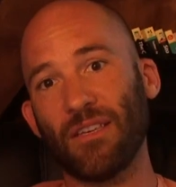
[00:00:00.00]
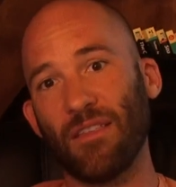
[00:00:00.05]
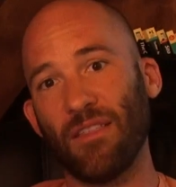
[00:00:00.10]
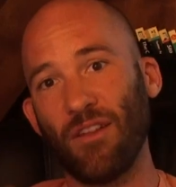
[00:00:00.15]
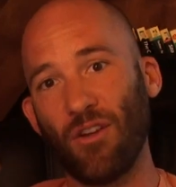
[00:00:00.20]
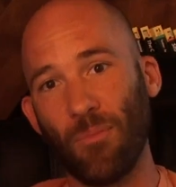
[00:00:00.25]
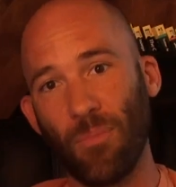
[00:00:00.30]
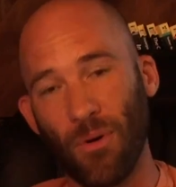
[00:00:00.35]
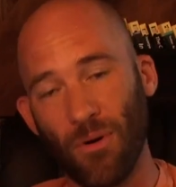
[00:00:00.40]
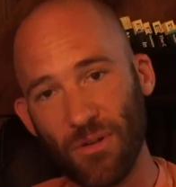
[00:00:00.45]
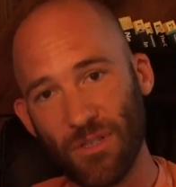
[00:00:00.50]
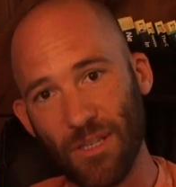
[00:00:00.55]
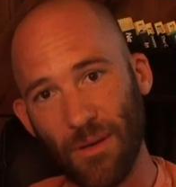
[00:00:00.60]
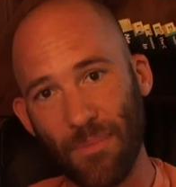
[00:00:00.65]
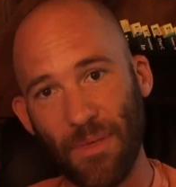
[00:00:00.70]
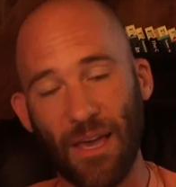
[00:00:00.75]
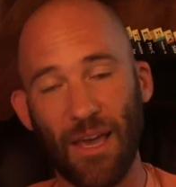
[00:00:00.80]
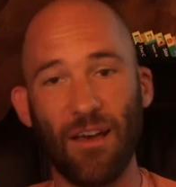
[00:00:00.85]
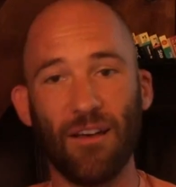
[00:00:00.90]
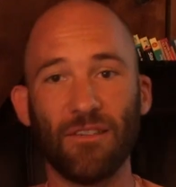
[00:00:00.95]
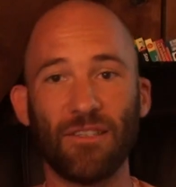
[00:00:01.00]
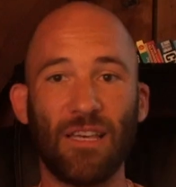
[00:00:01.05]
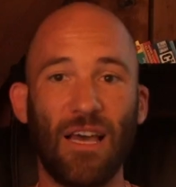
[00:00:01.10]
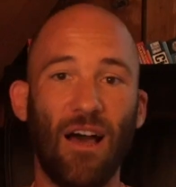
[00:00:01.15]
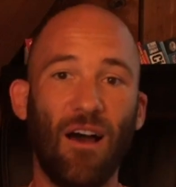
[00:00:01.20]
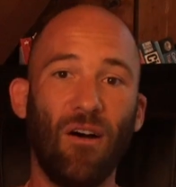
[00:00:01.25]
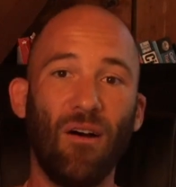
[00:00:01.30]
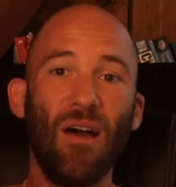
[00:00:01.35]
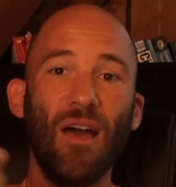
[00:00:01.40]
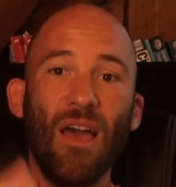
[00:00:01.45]
and then you pull something else
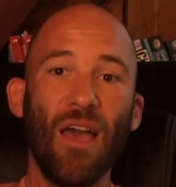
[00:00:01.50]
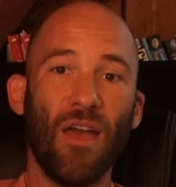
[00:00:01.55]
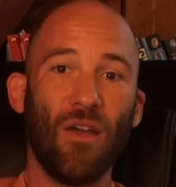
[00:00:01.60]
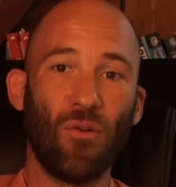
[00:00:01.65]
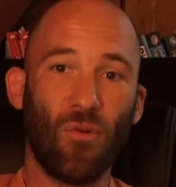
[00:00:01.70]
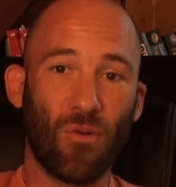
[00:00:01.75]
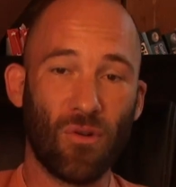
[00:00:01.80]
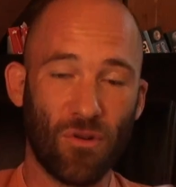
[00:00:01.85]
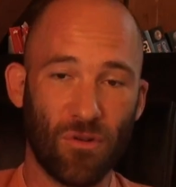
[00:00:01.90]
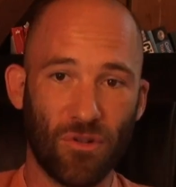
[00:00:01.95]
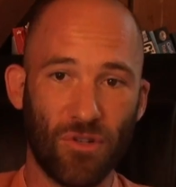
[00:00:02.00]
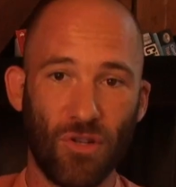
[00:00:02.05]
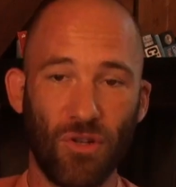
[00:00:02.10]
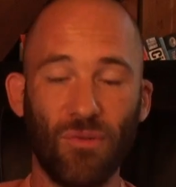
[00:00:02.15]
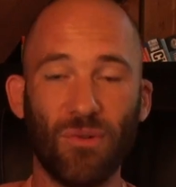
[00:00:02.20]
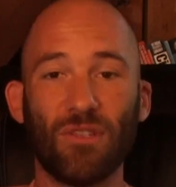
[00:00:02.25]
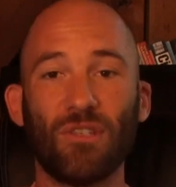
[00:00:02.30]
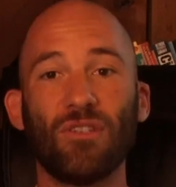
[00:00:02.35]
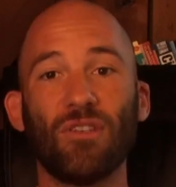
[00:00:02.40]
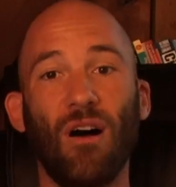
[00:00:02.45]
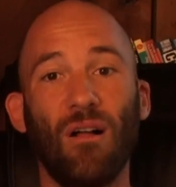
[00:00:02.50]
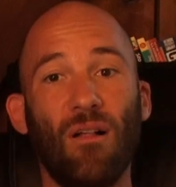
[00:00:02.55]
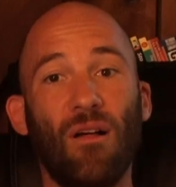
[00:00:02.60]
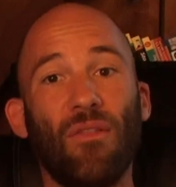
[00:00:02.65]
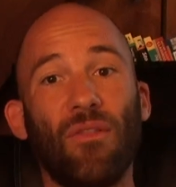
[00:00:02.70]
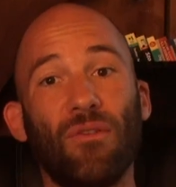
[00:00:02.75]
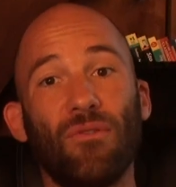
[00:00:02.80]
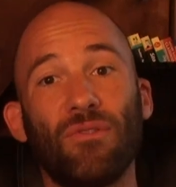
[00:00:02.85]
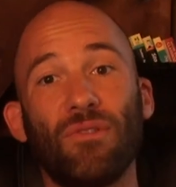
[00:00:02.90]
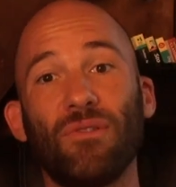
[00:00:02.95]
out in order to install all
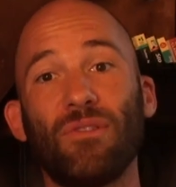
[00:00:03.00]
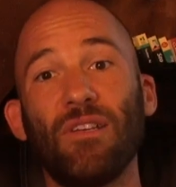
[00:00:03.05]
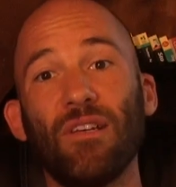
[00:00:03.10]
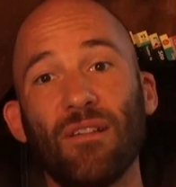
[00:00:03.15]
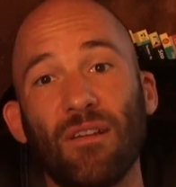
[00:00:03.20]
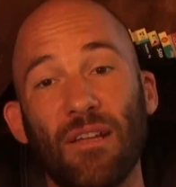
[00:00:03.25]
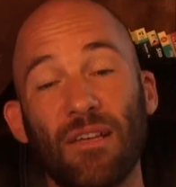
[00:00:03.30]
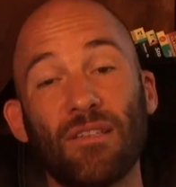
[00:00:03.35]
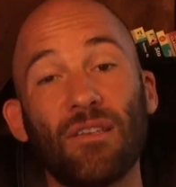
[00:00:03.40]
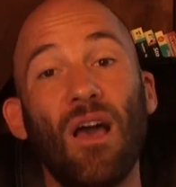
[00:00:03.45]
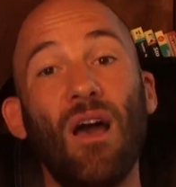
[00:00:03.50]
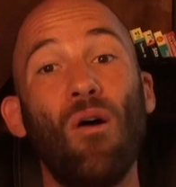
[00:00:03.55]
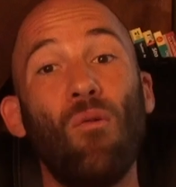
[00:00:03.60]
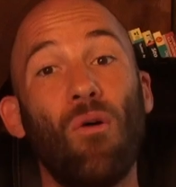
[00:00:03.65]
these utilities.